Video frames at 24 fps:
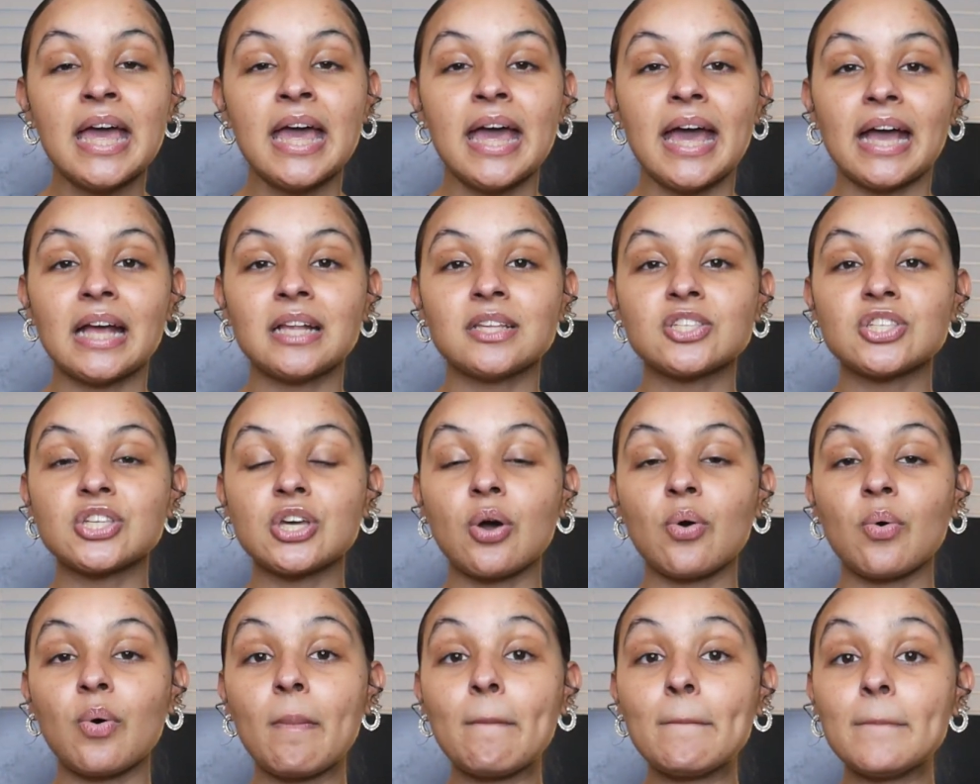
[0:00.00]
And
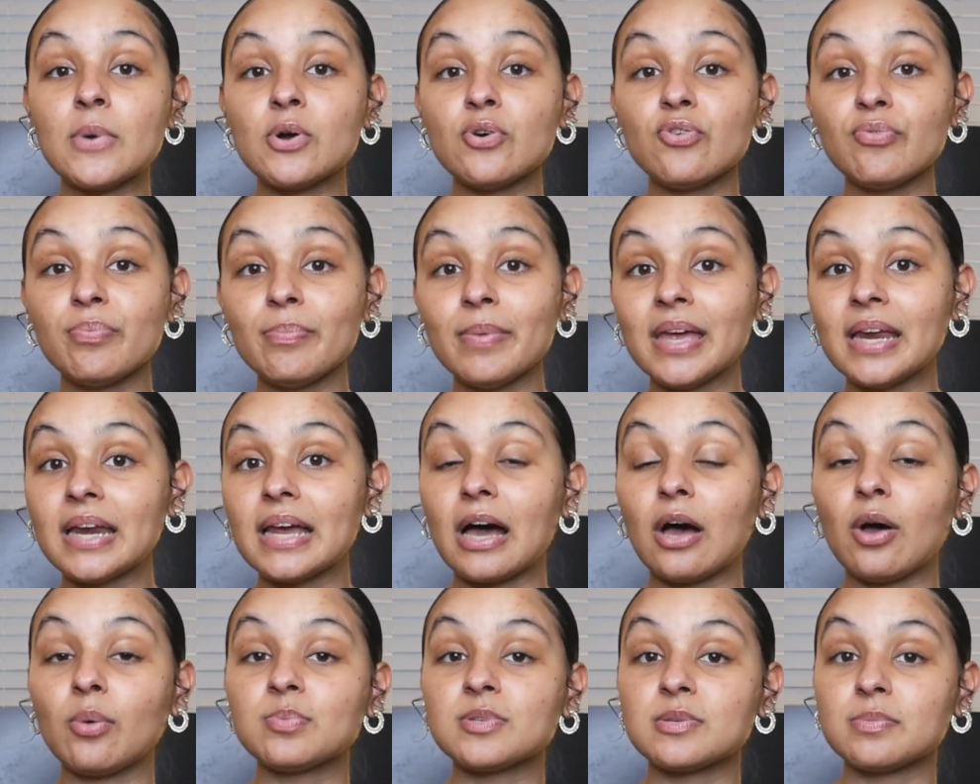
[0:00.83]
so movement
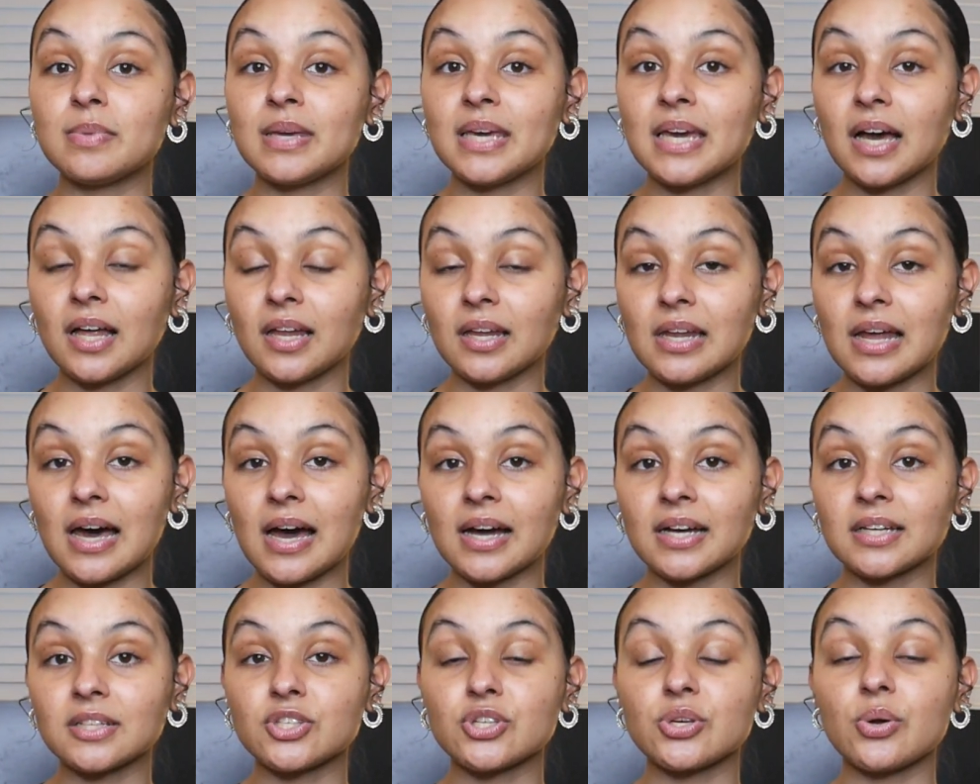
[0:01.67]
helped me a lot.